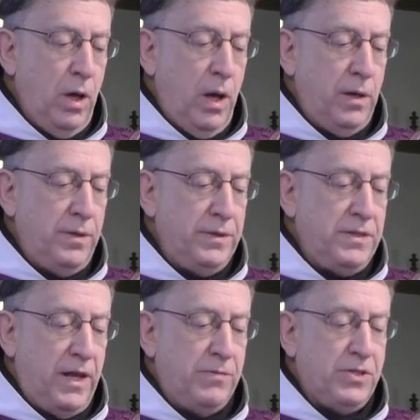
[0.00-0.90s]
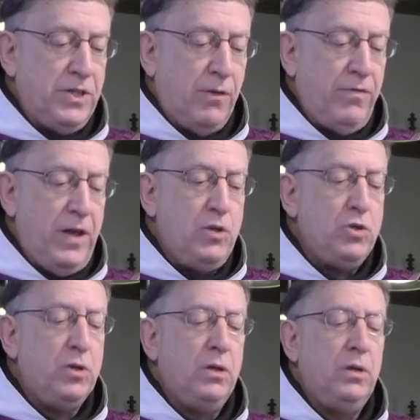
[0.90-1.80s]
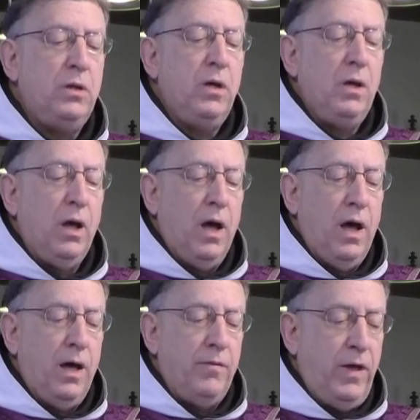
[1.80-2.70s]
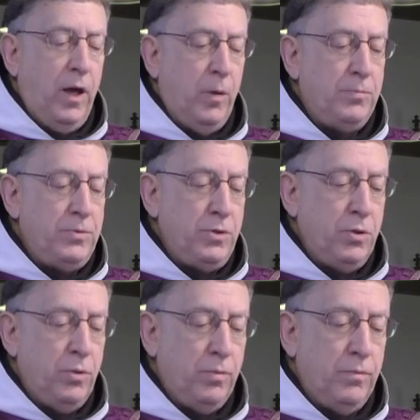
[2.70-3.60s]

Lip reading: and in the day of salvation I've helped you."